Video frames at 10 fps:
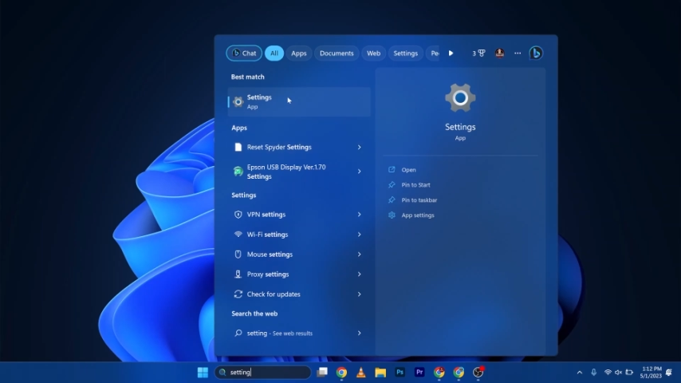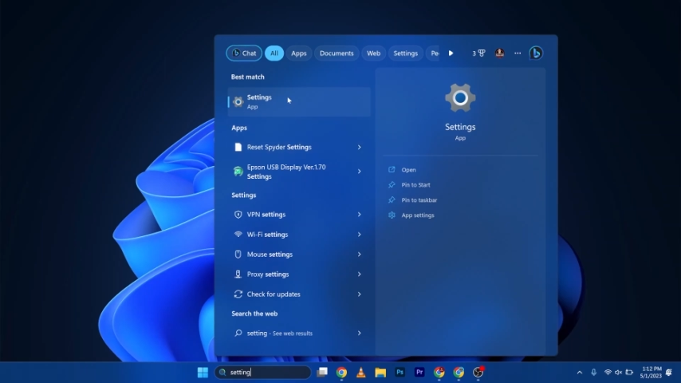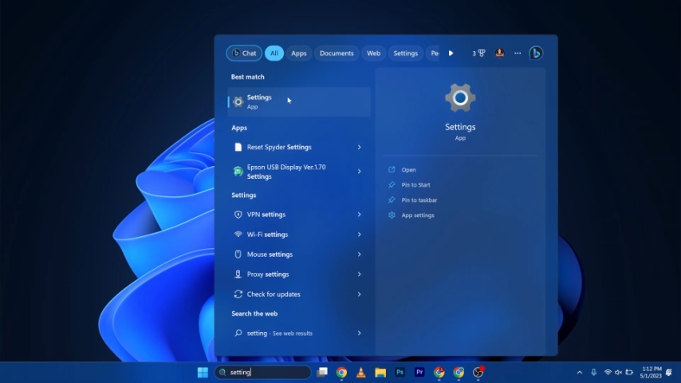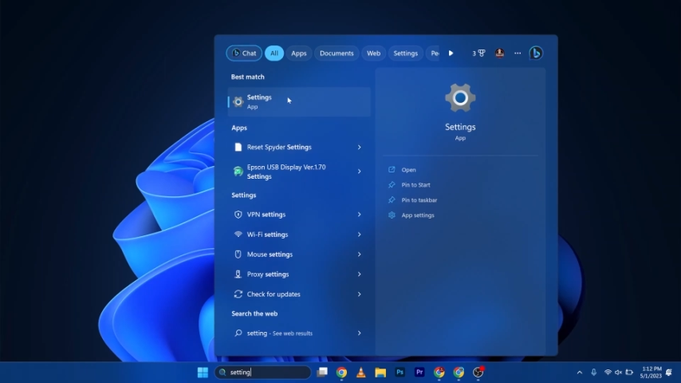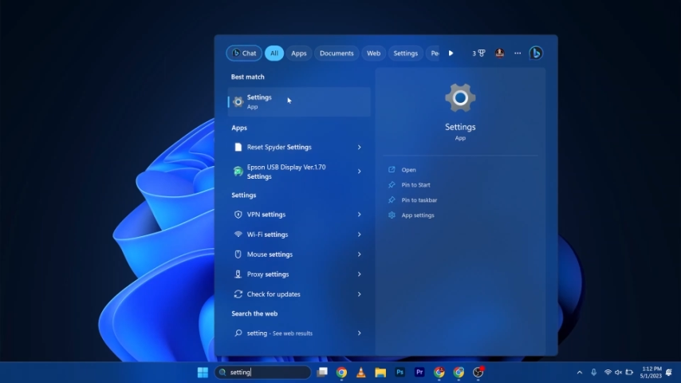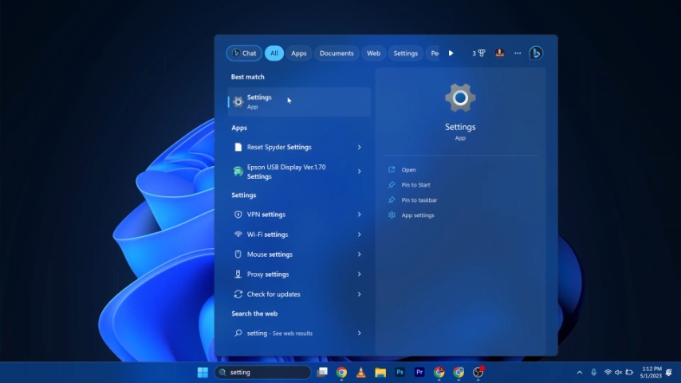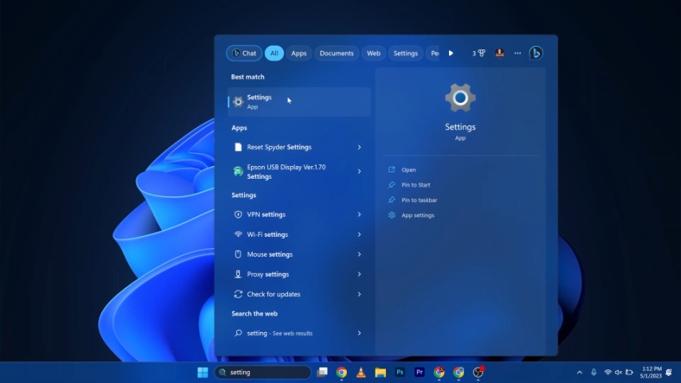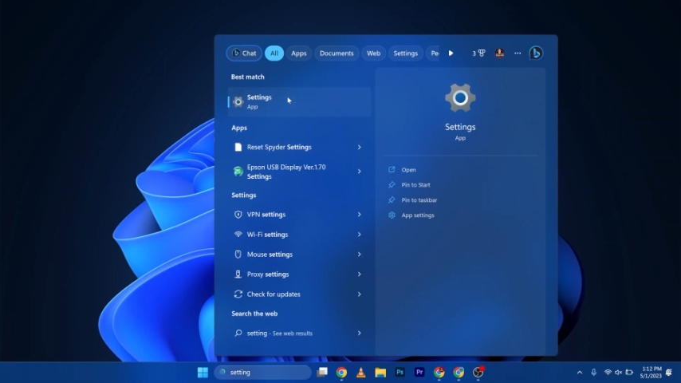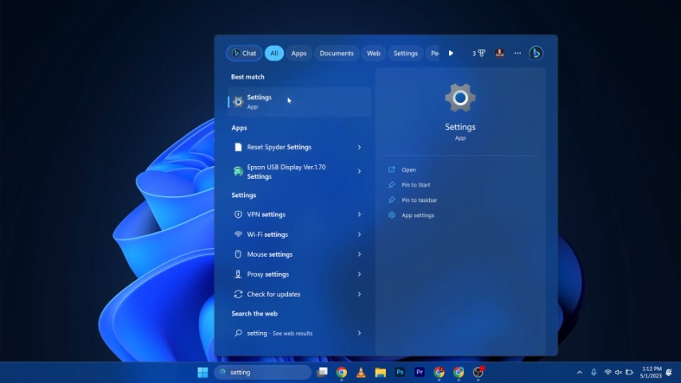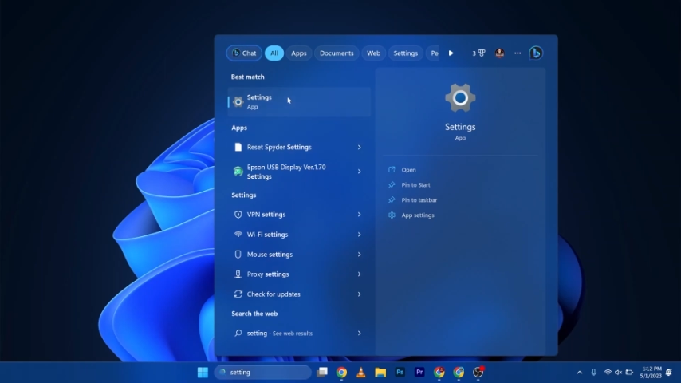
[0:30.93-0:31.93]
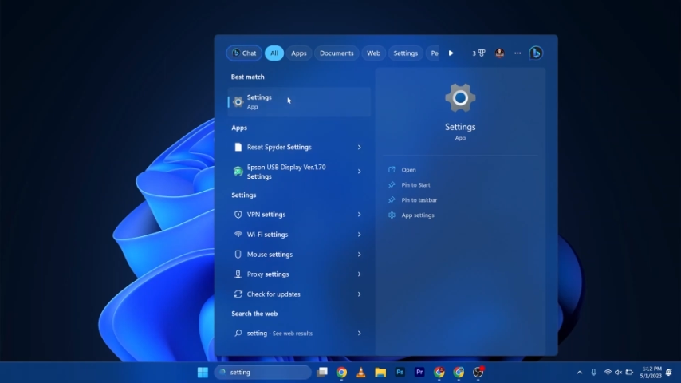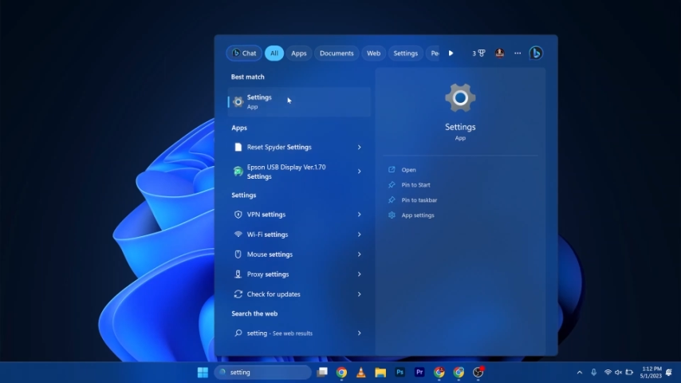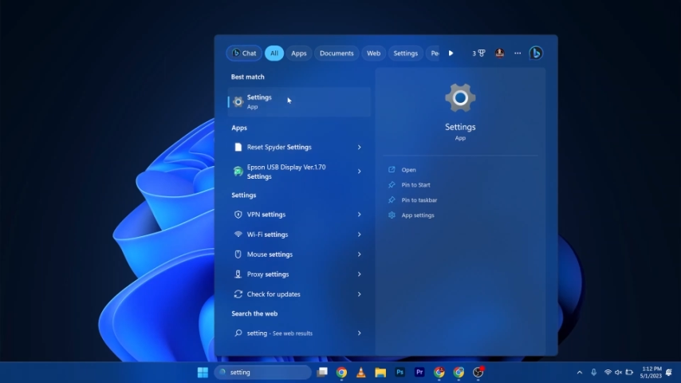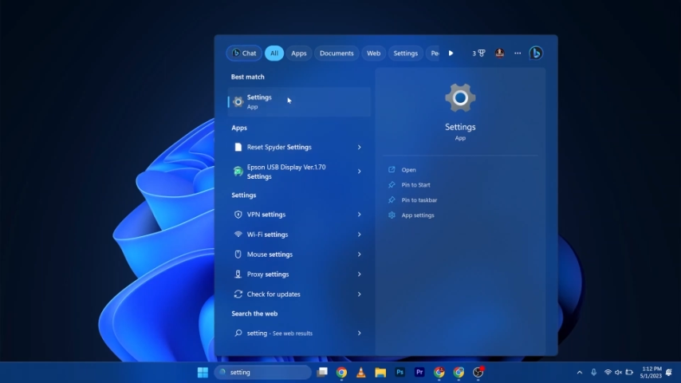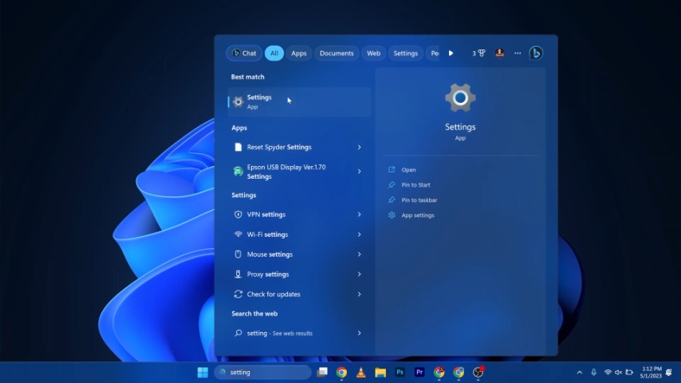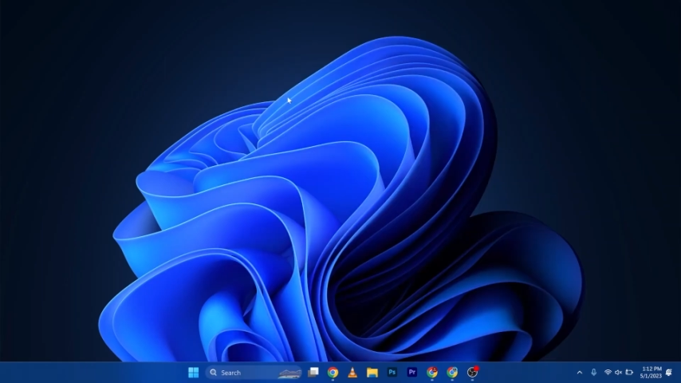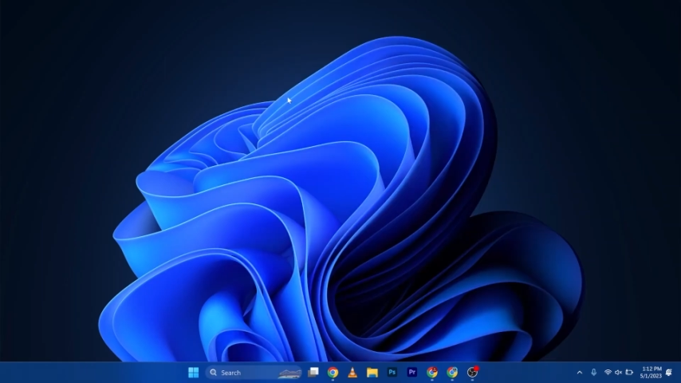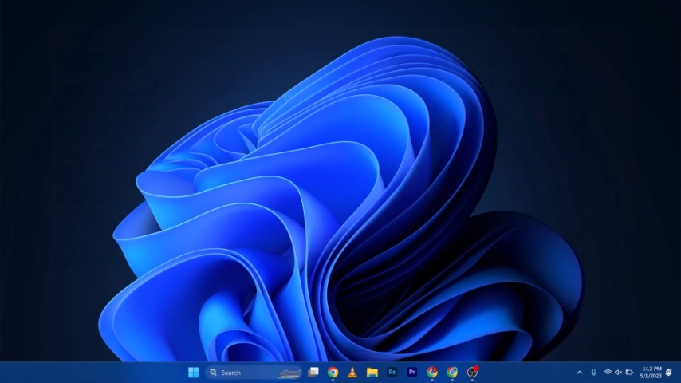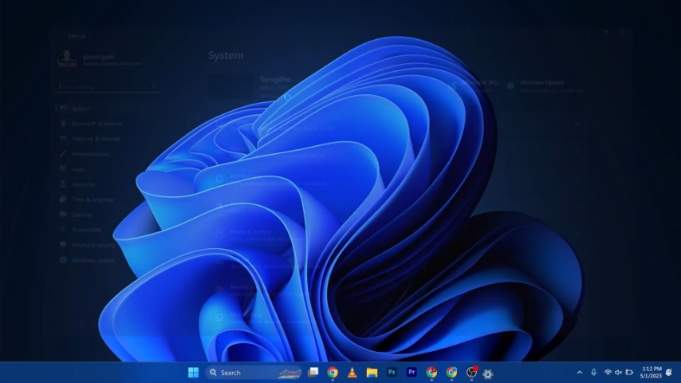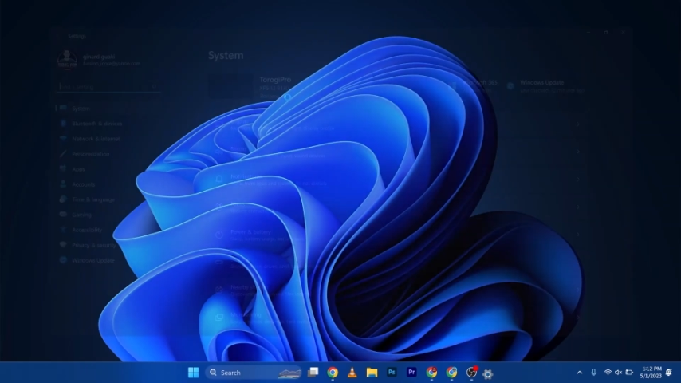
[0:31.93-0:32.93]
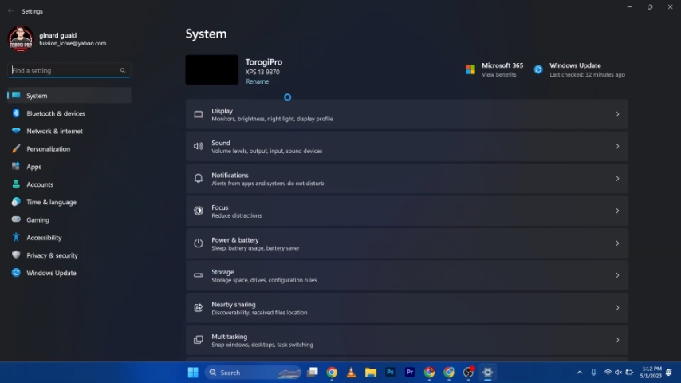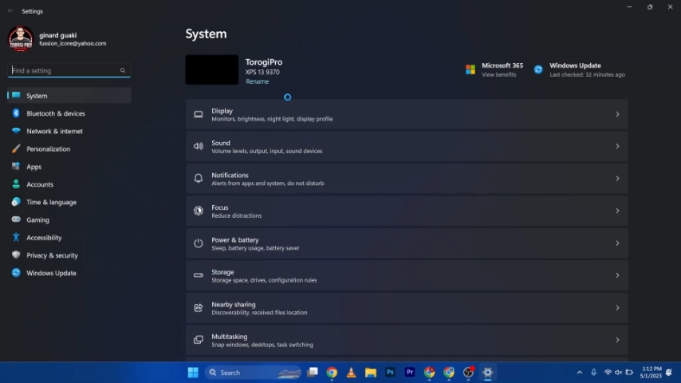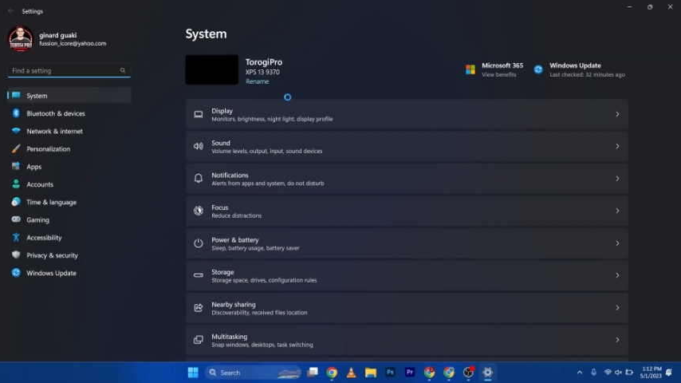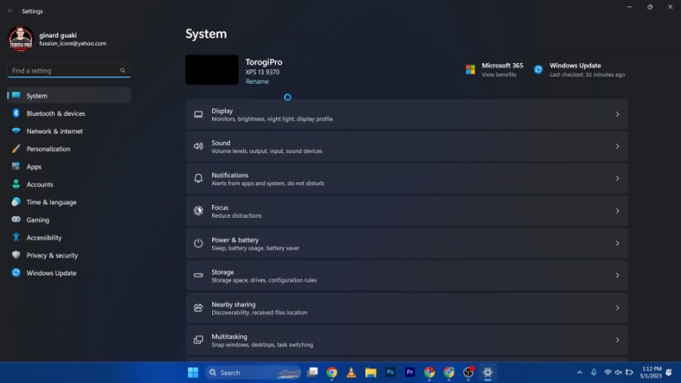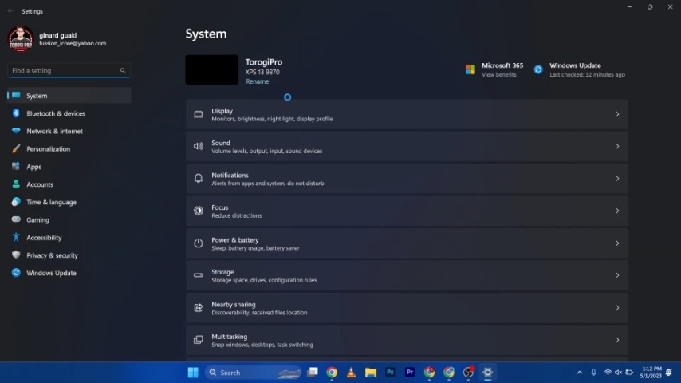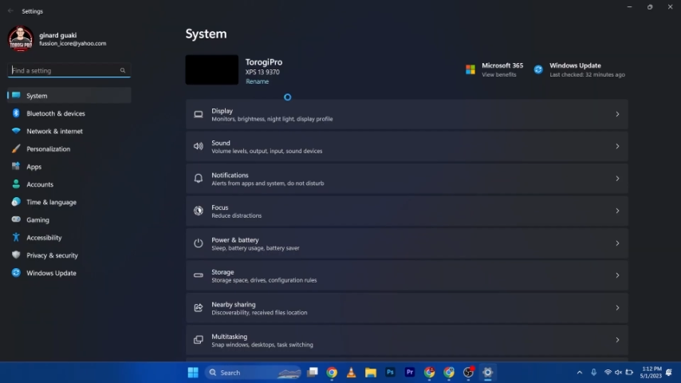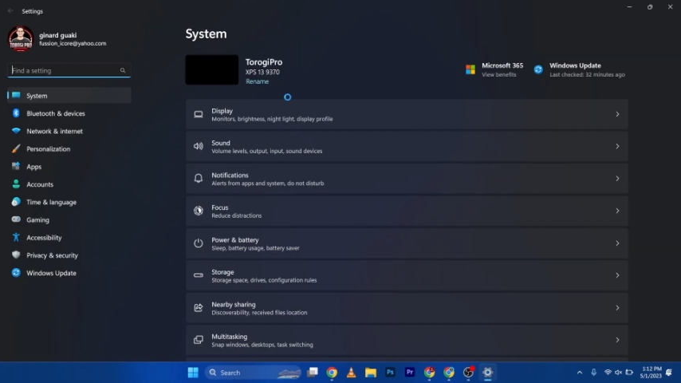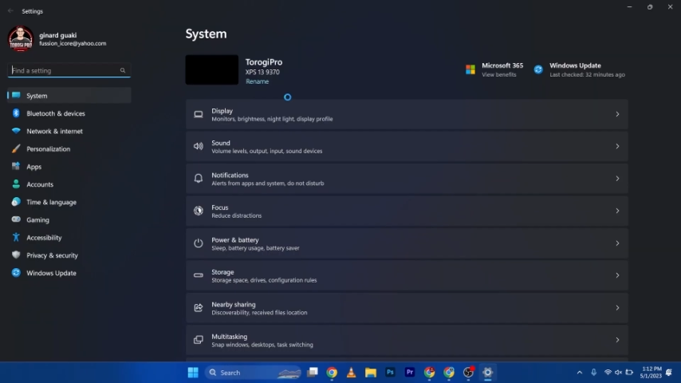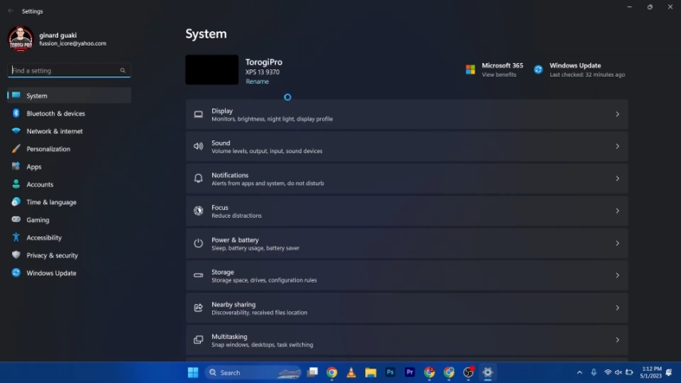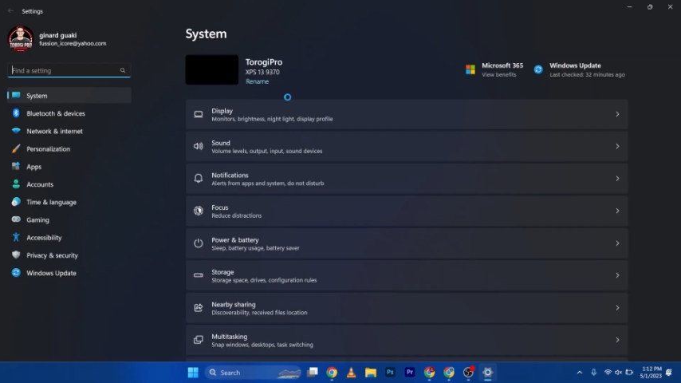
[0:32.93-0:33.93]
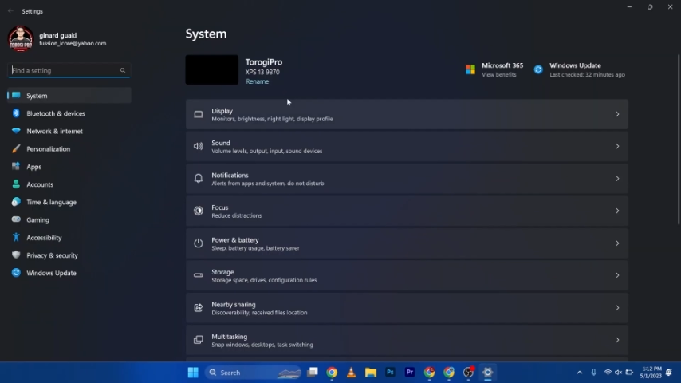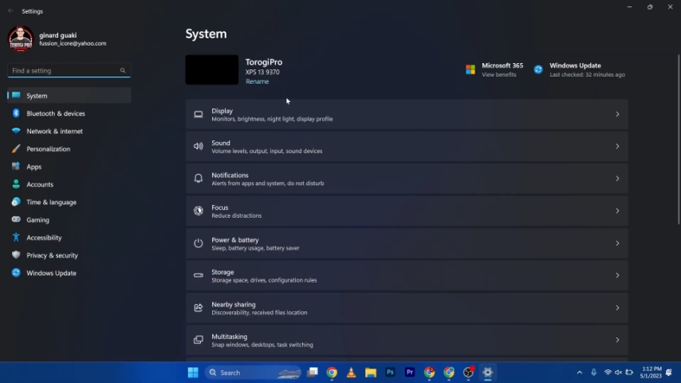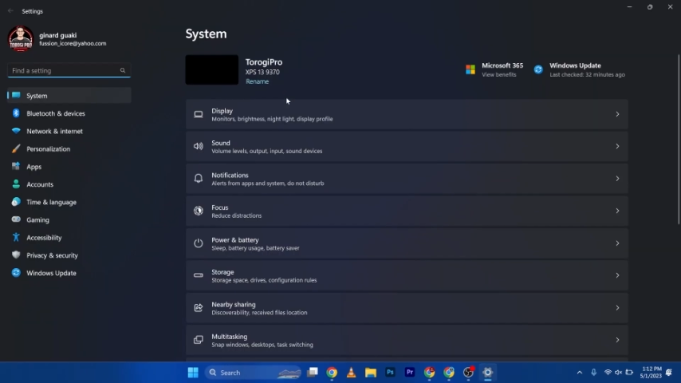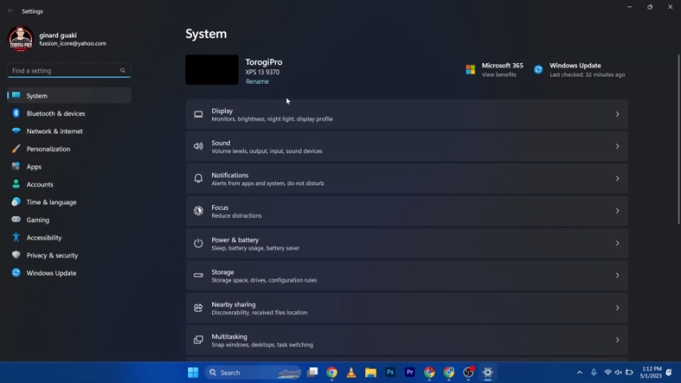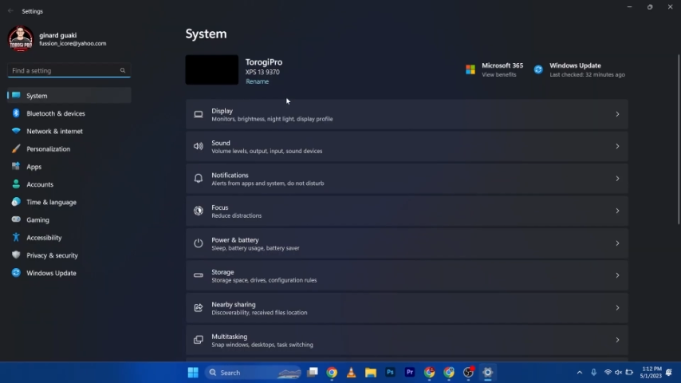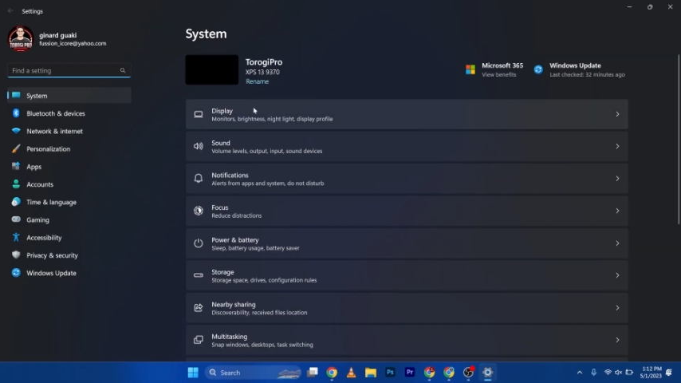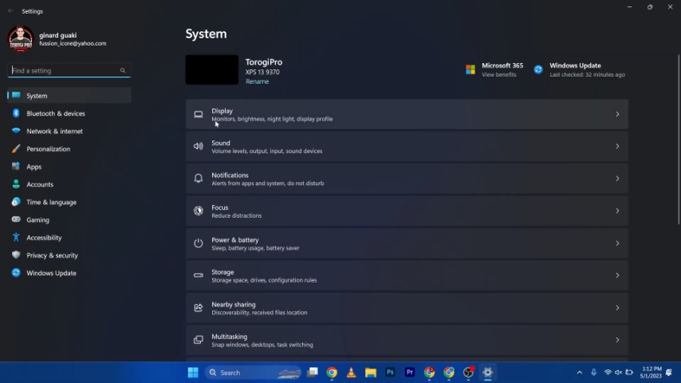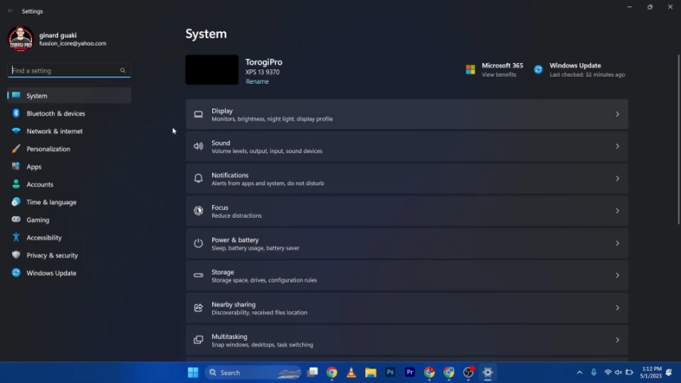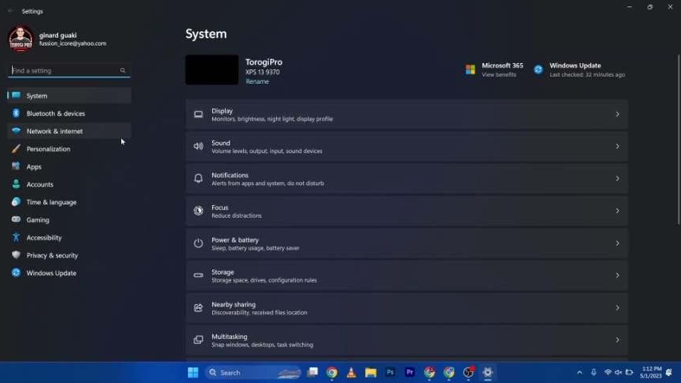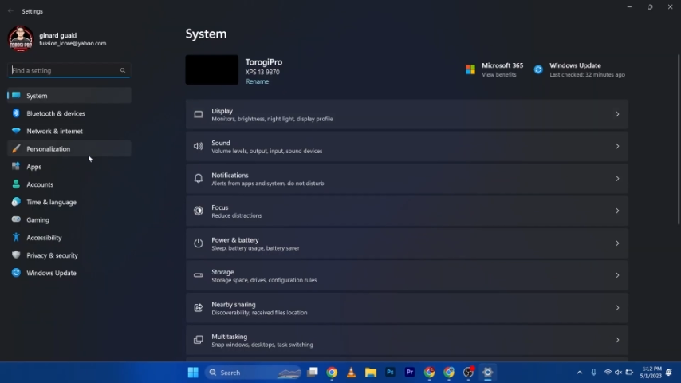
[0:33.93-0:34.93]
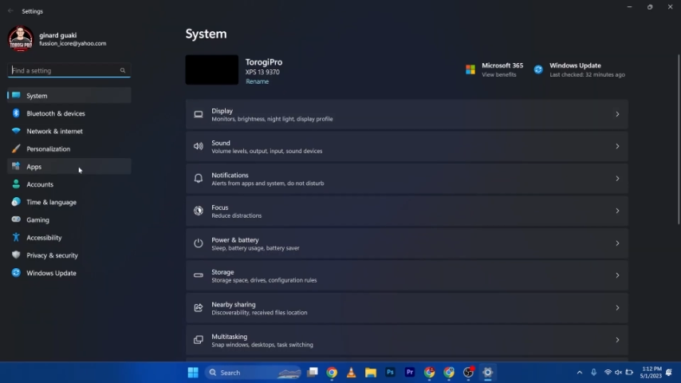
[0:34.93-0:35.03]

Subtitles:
No face is visible, so there are no lips to read.